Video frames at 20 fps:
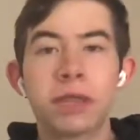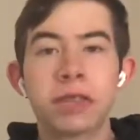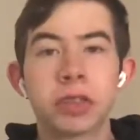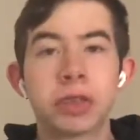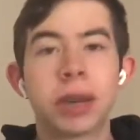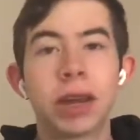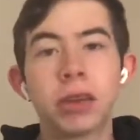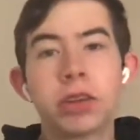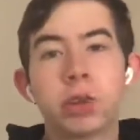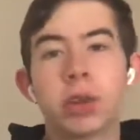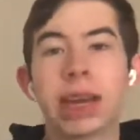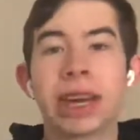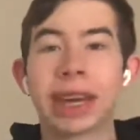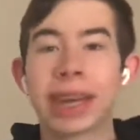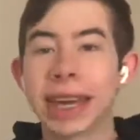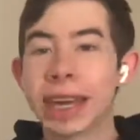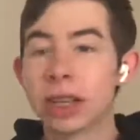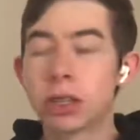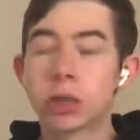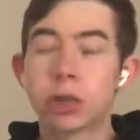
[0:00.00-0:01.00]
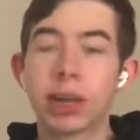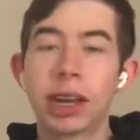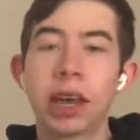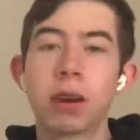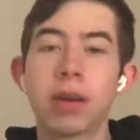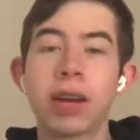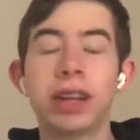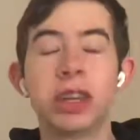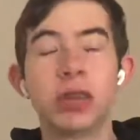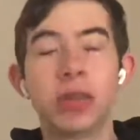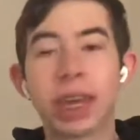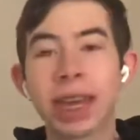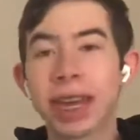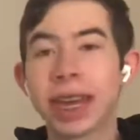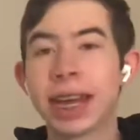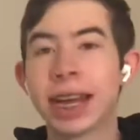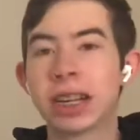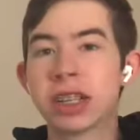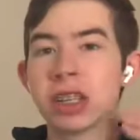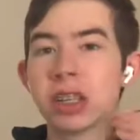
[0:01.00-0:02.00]
around you get canceled out and you can't
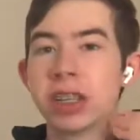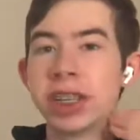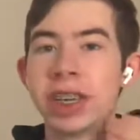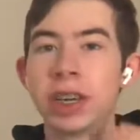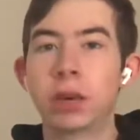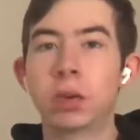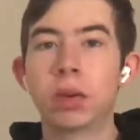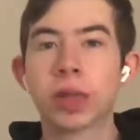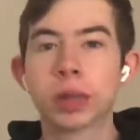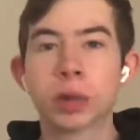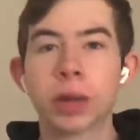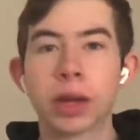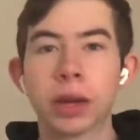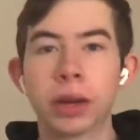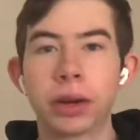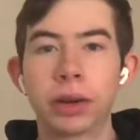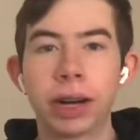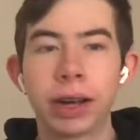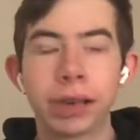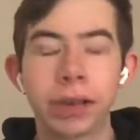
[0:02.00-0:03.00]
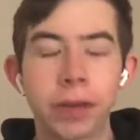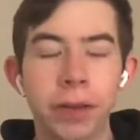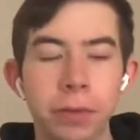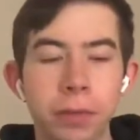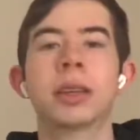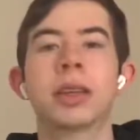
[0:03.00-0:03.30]
actually hear what's going on around you.